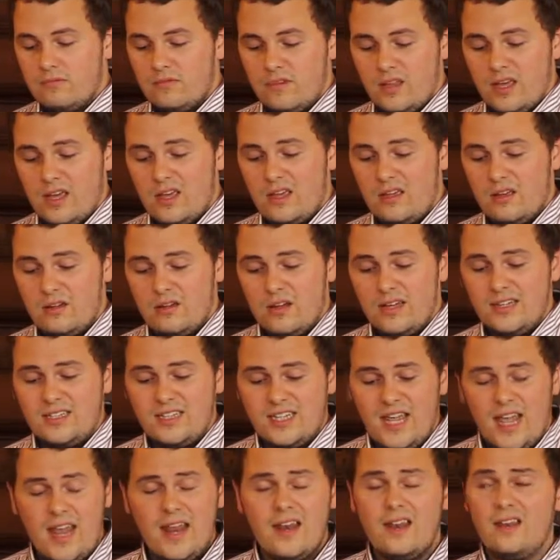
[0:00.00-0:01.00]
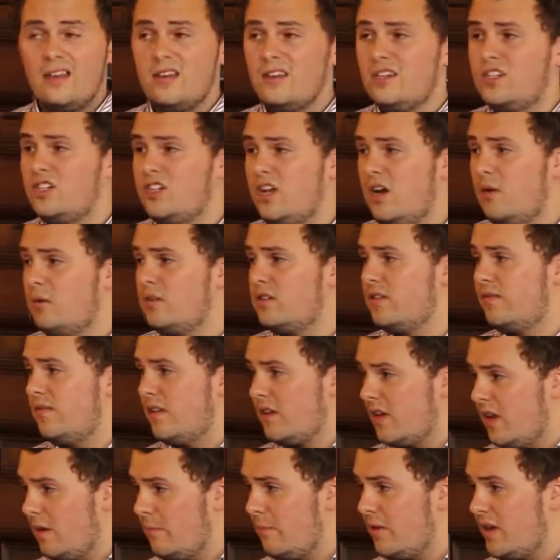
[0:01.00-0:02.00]
they attend the shareholders of
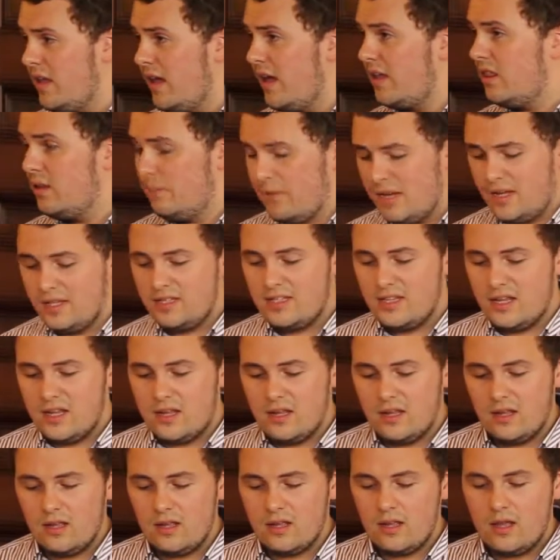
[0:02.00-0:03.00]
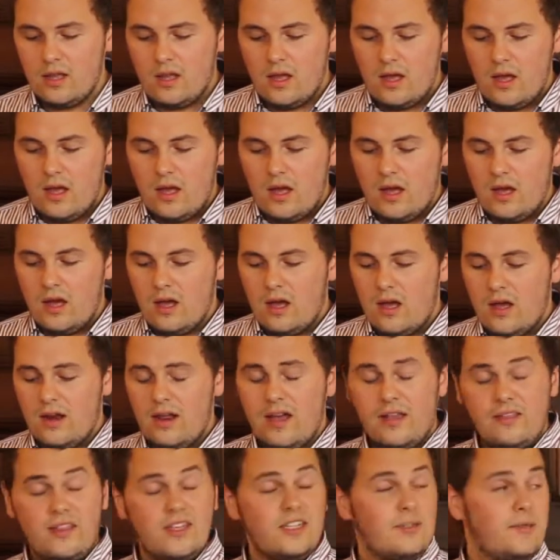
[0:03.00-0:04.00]
the company at the meeting, and
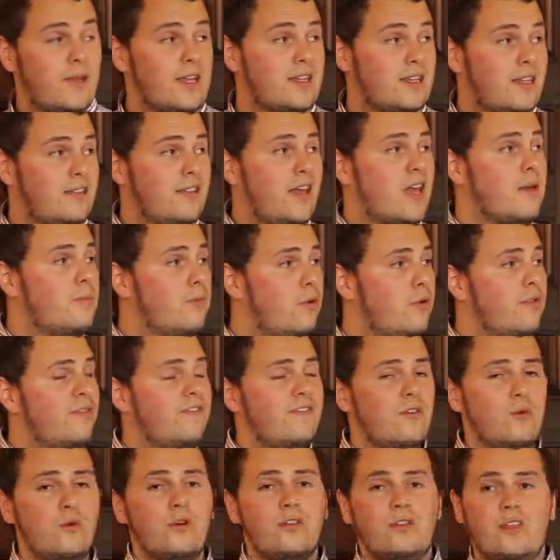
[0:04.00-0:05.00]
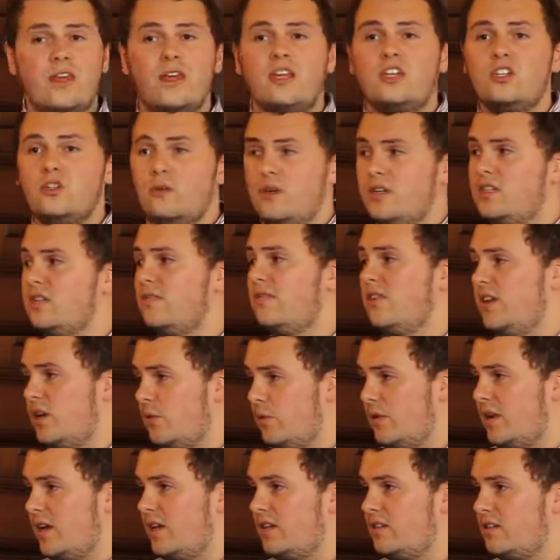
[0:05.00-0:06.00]
at this meeting they put forward their choice of
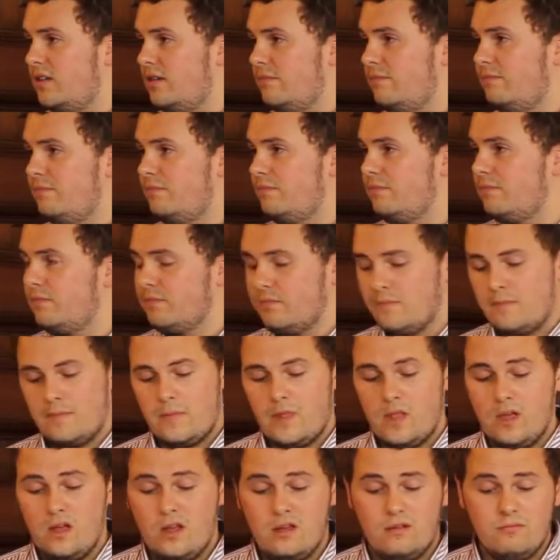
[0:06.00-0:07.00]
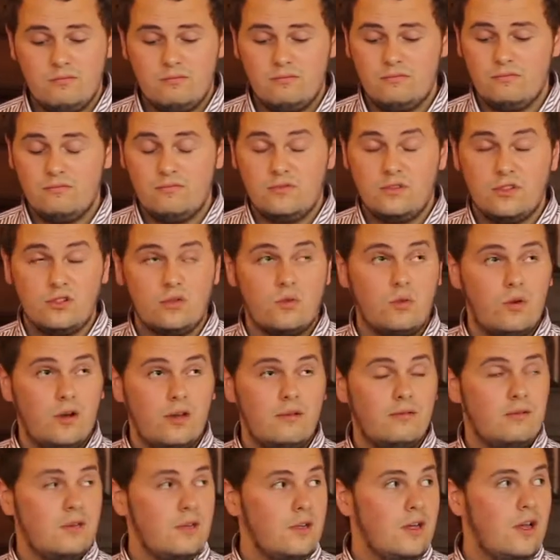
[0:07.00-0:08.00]
liquidator. Which is
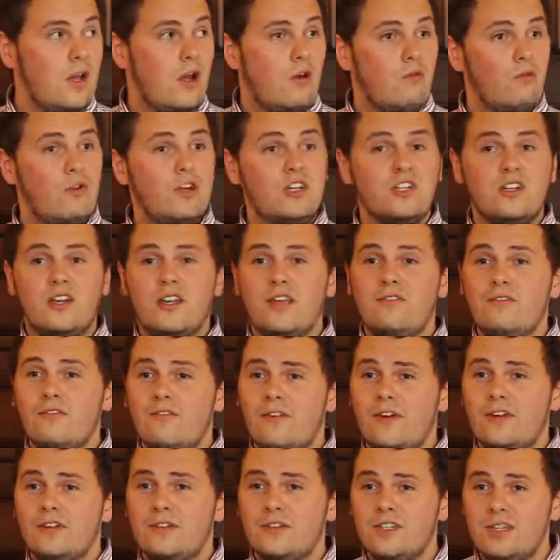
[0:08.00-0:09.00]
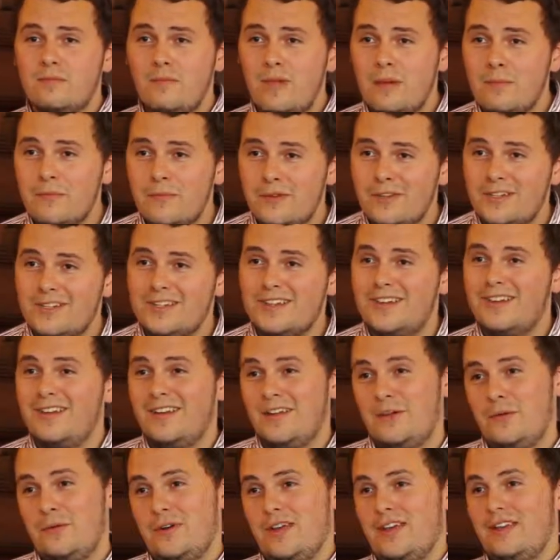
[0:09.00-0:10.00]
quite originally referred to as the members
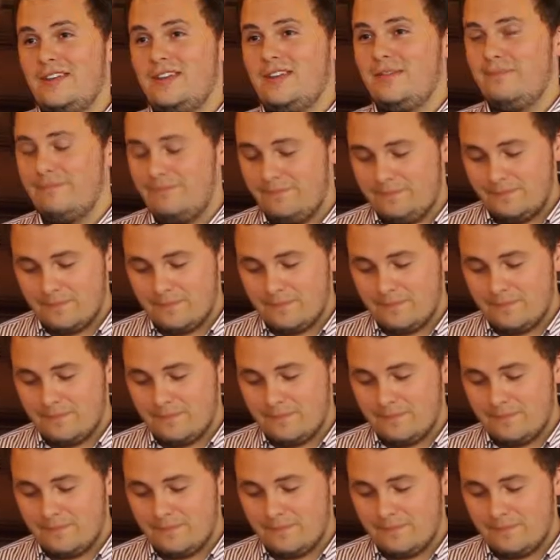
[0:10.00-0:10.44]
liquidator.